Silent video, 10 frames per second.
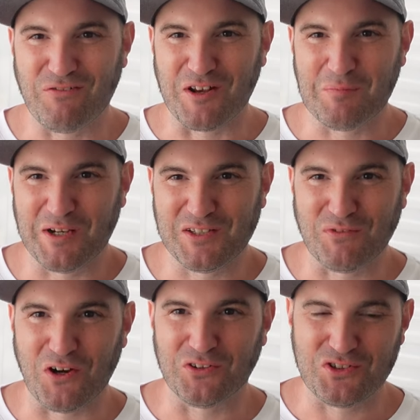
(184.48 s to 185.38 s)
if anybody's
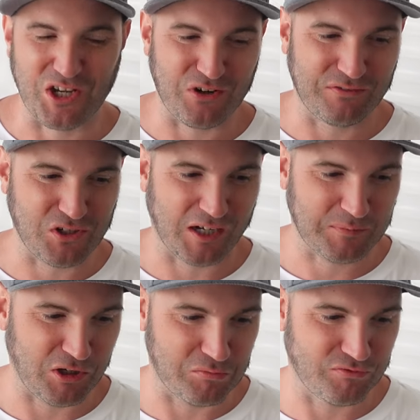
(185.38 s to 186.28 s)
followed the channel, I've talked
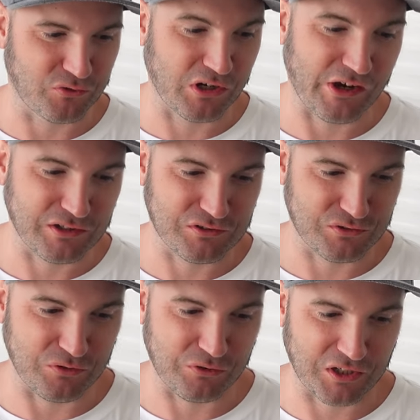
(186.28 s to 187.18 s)
about it before how I used
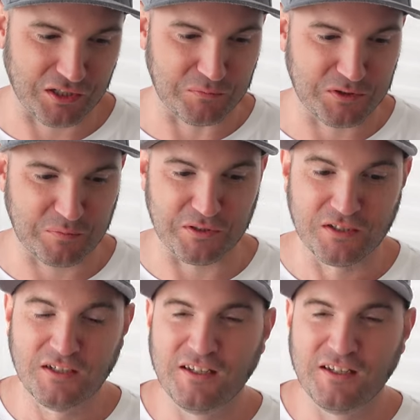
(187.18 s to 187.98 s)
to grow cannabis. But